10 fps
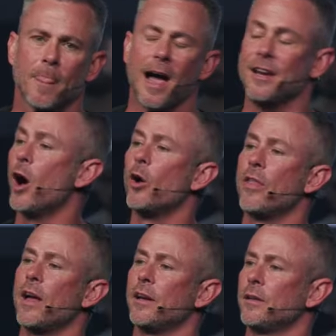I know
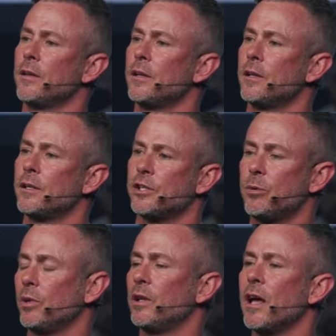that
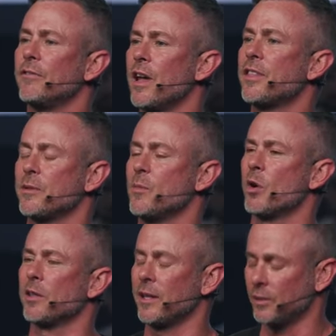she would love nothing
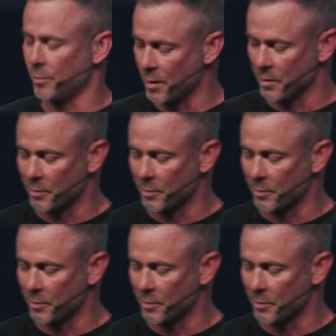more than to be able to